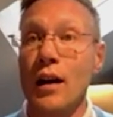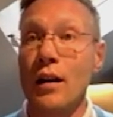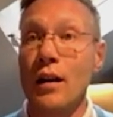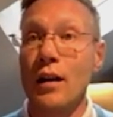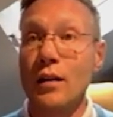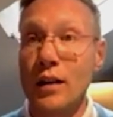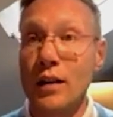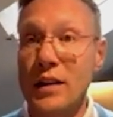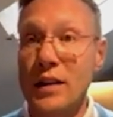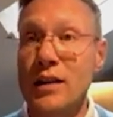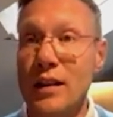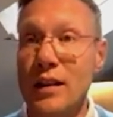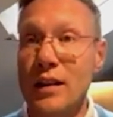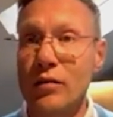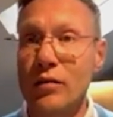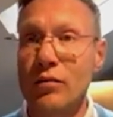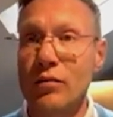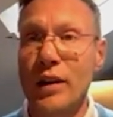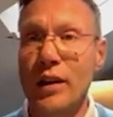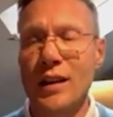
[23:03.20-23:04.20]

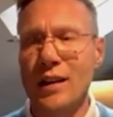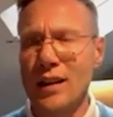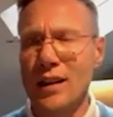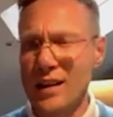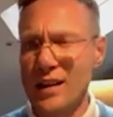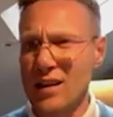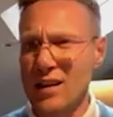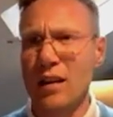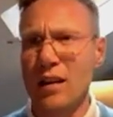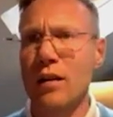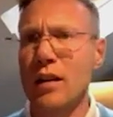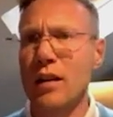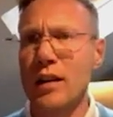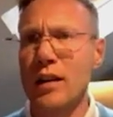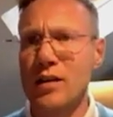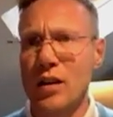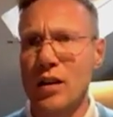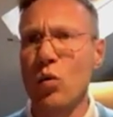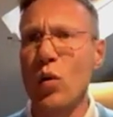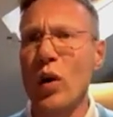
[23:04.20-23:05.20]
listed, right? And
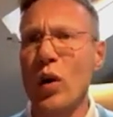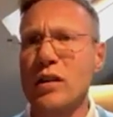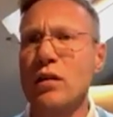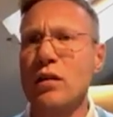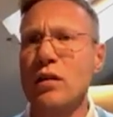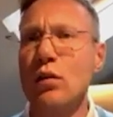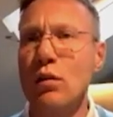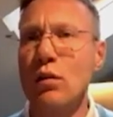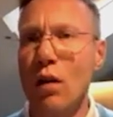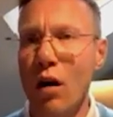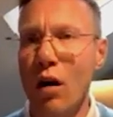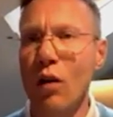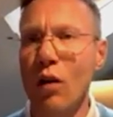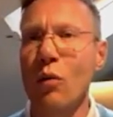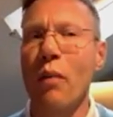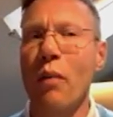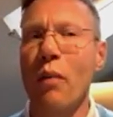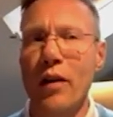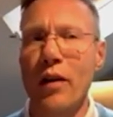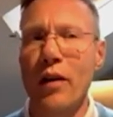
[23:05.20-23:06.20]
it's quite a
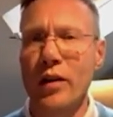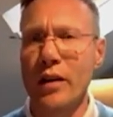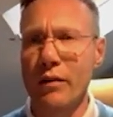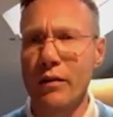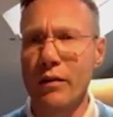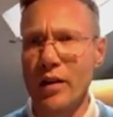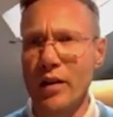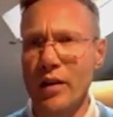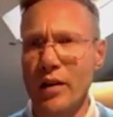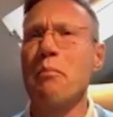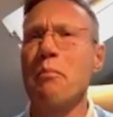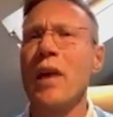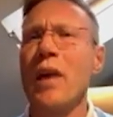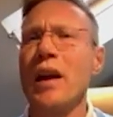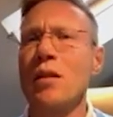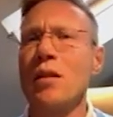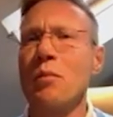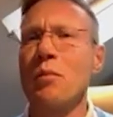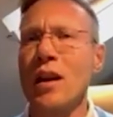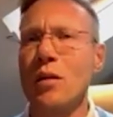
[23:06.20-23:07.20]
long paragraph. There are
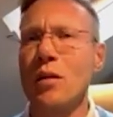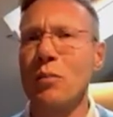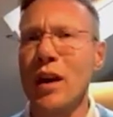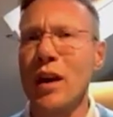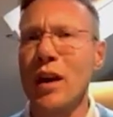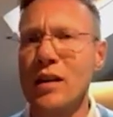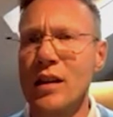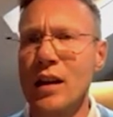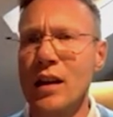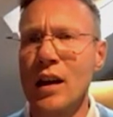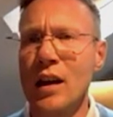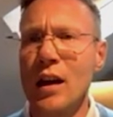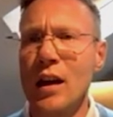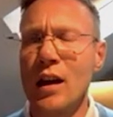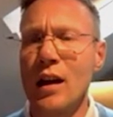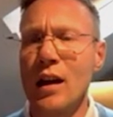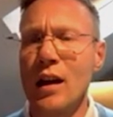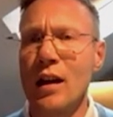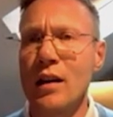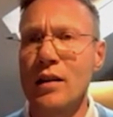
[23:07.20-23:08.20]
many, many, many
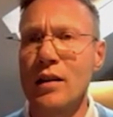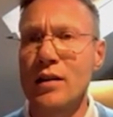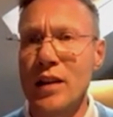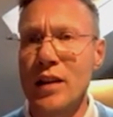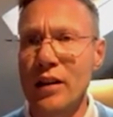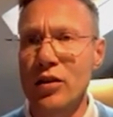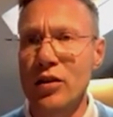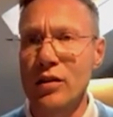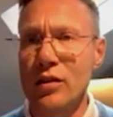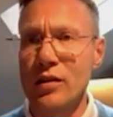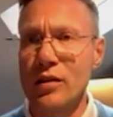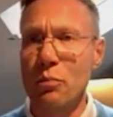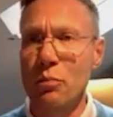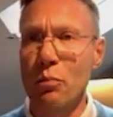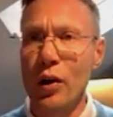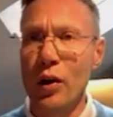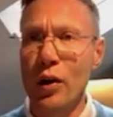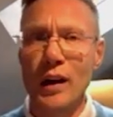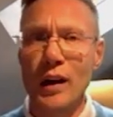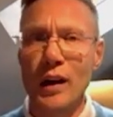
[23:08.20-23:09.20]
sections.
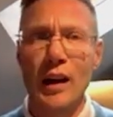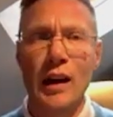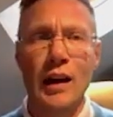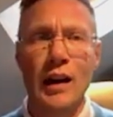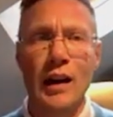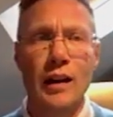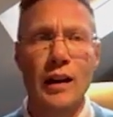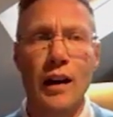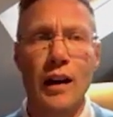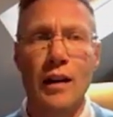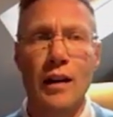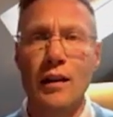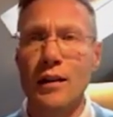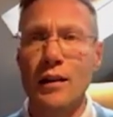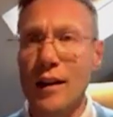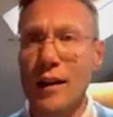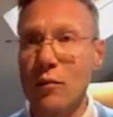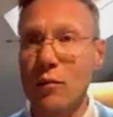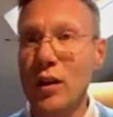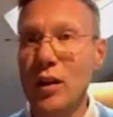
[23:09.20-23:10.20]
But
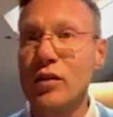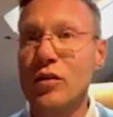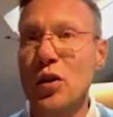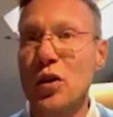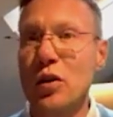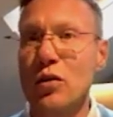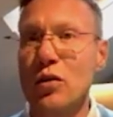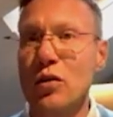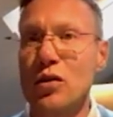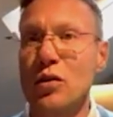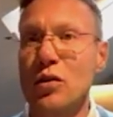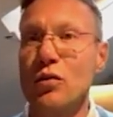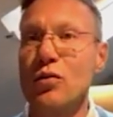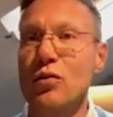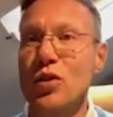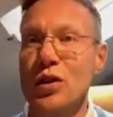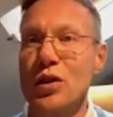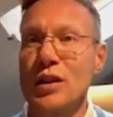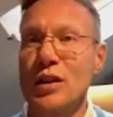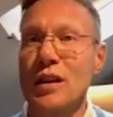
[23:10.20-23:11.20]
let me introduce to you
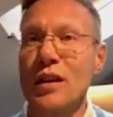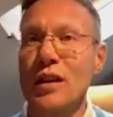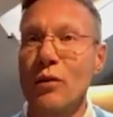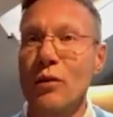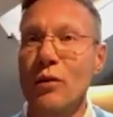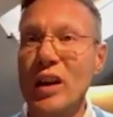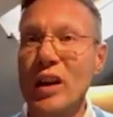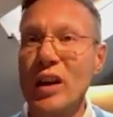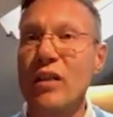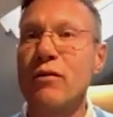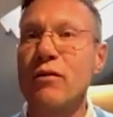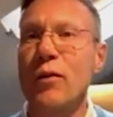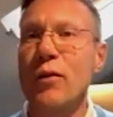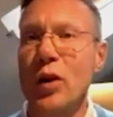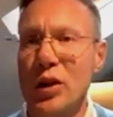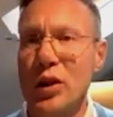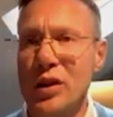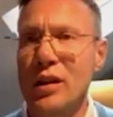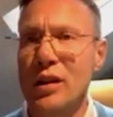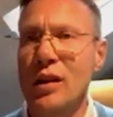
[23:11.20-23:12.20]
just three
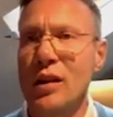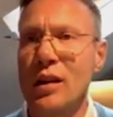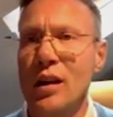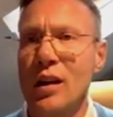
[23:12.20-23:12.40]
first